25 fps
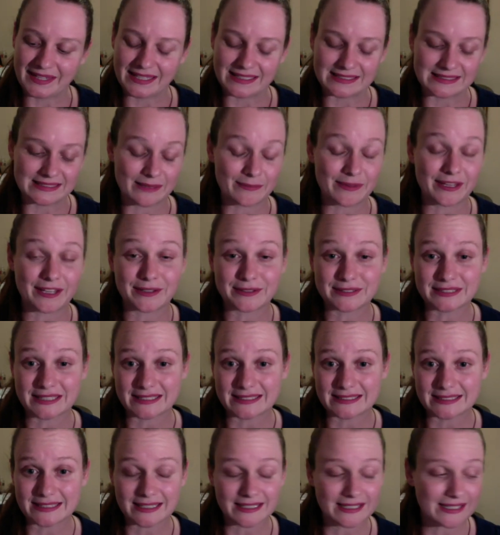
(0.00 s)
Something else I
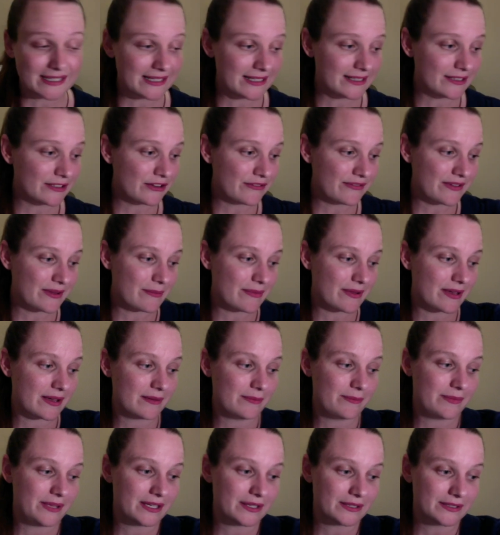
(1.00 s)
started in November
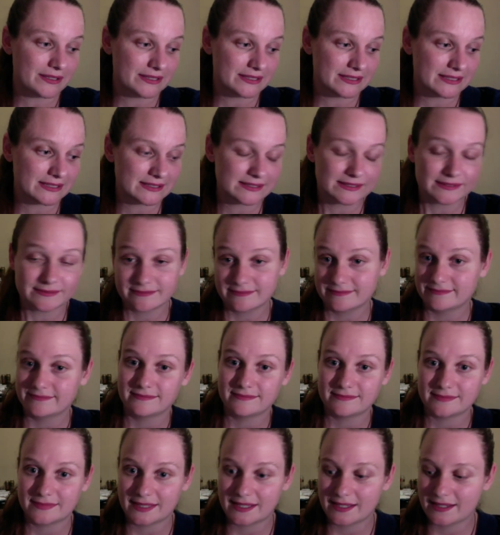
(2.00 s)
because
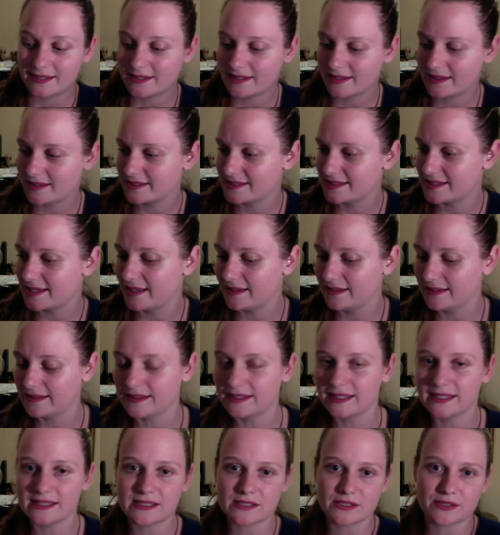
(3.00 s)
another sale, and
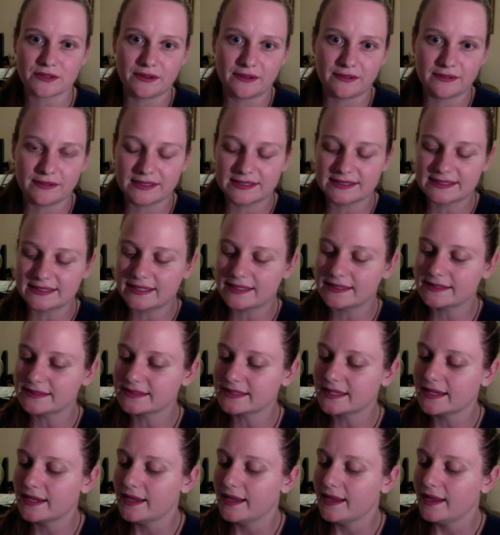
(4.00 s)
let's join all the
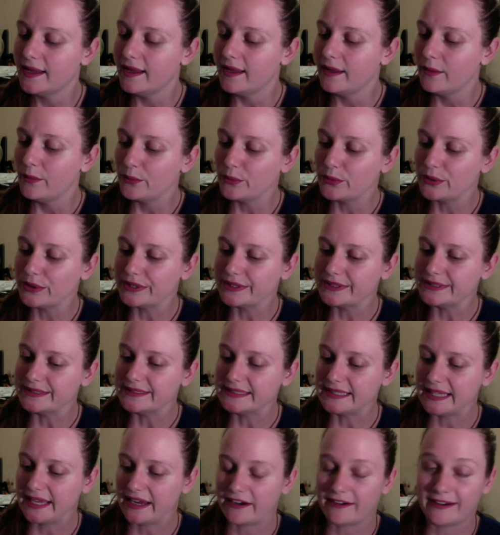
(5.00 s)
sales,
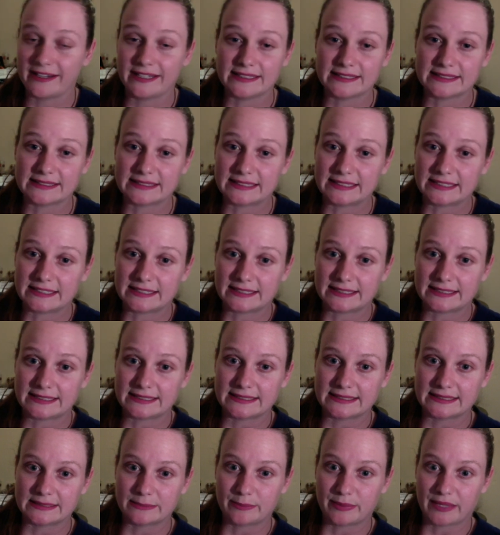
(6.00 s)
was Kerry and
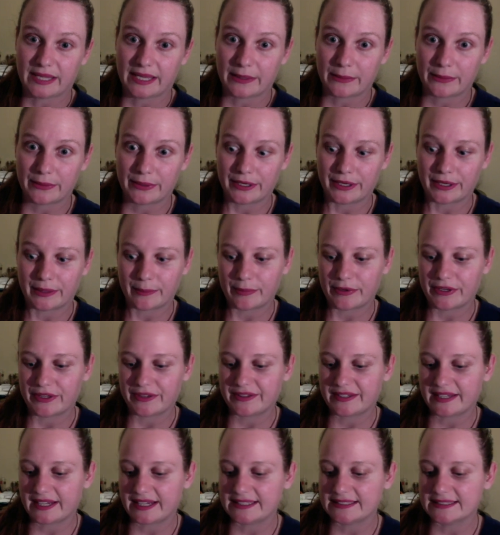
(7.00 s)
Stitch's Blackwork
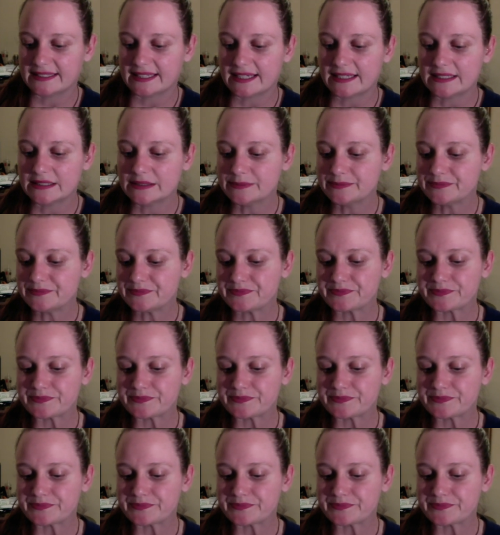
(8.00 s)
birthday sale.